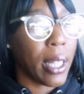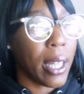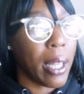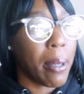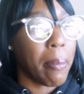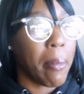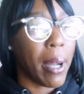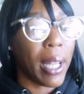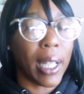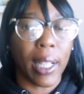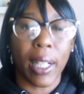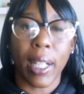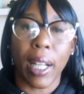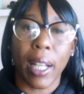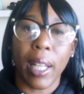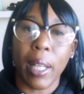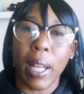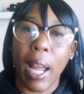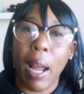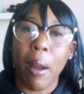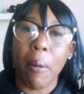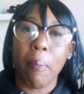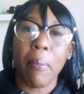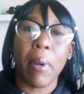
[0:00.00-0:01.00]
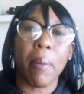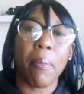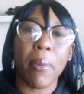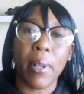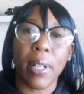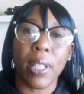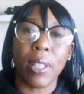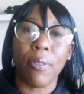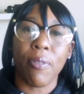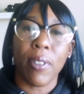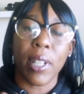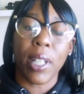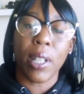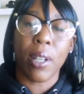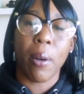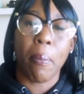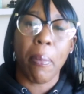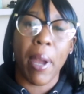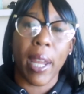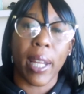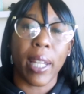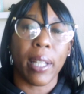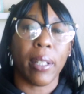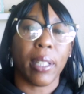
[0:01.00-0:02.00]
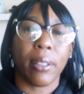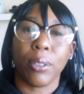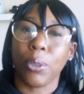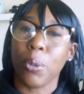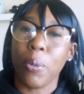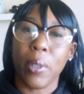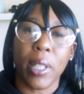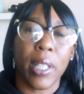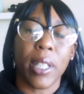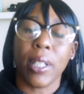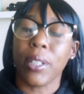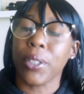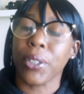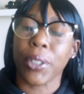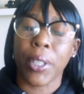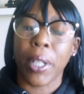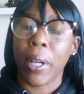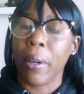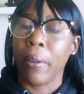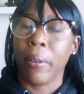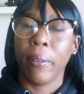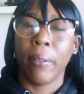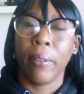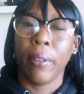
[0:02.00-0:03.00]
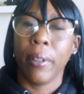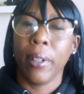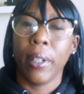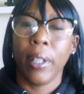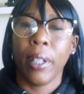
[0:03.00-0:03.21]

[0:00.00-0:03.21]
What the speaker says: damn, I remember this video back 20 years ago.